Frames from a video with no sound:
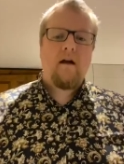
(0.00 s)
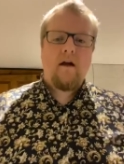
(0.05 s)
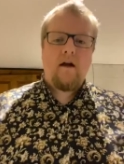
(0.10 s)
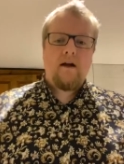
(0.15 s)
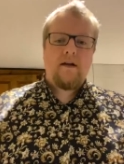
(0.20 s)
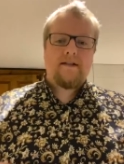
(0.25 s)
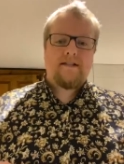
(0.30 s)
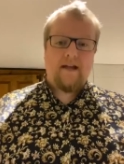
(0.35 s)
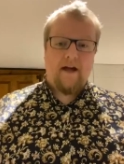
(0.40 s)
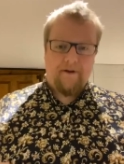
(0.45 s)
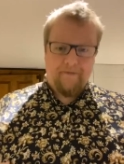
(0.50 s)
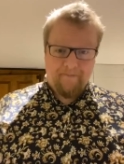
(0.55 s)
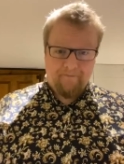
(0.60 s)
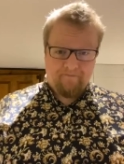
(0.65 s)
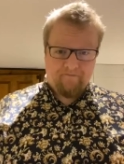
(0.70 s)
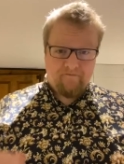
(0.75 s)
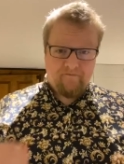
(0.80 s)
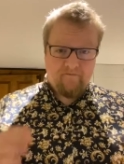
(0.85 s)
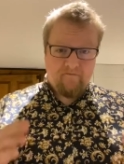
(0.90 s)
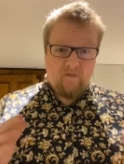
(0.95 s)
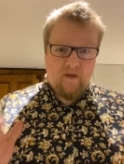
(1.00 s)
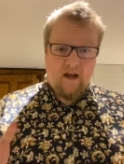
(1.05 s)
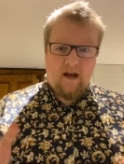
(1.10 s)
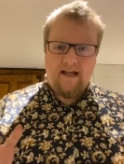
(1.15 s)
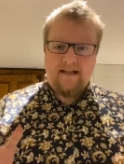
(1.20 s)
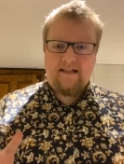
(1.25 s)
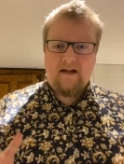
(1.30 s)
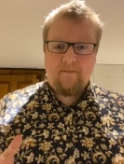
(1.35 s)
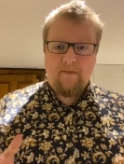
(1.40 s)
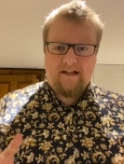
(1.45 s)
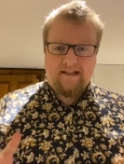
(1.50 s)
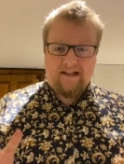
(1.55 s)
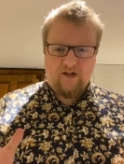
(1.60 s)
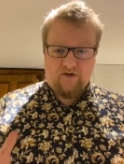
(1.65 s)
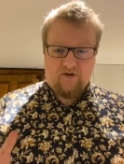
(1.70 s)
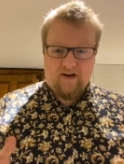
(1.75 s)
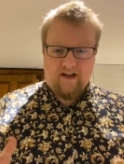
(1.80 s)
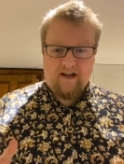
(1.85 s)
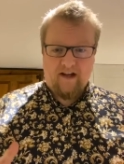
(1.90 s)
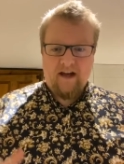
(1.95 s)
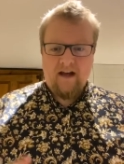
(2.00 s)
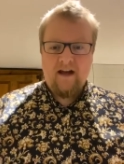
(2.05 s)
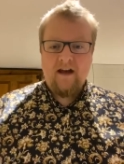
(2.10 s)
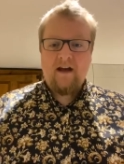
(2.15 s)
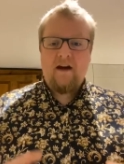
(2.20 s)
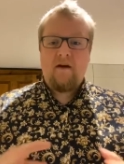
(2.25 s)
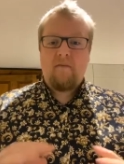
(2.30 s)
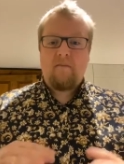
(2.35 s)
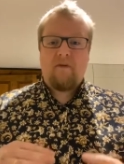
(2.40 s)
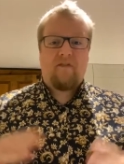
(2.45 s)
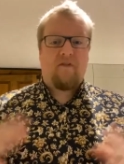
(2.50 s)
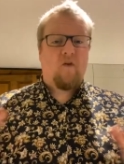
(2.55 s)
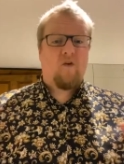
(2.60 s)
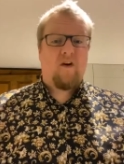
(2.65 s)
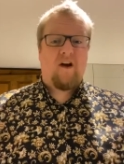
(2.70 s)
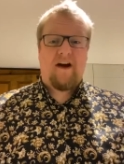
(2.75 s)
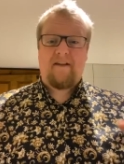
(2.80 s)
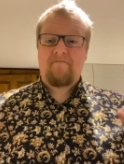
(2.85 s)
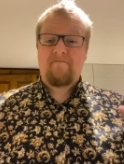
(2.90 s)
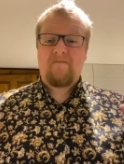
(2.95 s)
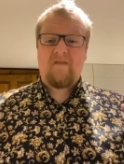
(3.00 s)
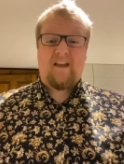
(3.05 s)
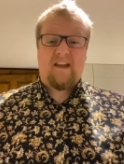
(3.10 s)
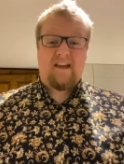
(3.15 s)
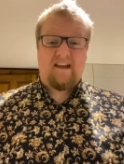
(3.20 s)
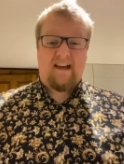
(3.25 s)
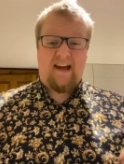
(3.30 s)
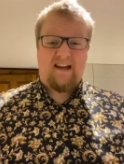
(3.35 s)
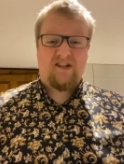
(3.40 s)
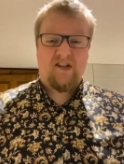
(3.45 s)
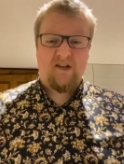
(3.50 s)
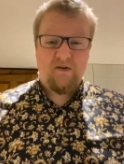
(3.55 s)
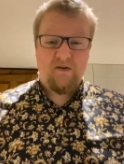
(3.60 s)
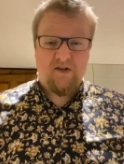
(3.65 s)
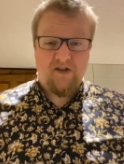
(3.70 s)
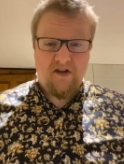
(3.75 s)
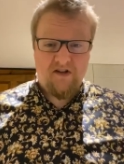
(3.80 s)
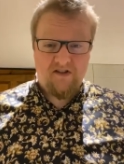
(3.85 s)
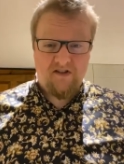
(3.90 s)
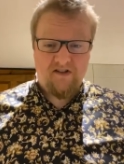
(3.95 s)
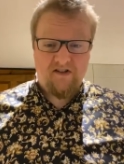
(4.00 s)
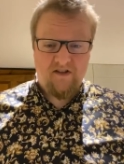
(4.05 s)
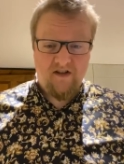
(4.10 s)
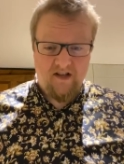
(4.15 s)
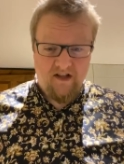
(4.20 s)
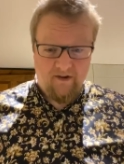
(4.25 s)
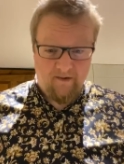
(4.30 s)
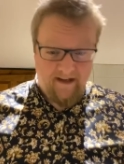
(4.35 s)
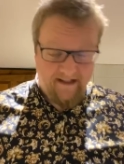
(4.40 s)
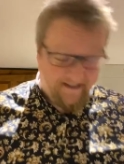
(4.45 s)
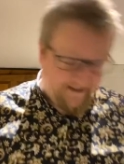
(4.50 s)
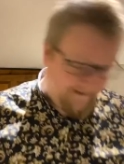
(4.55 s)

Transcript: So, let's start building a drink before I get too sozzled to do it.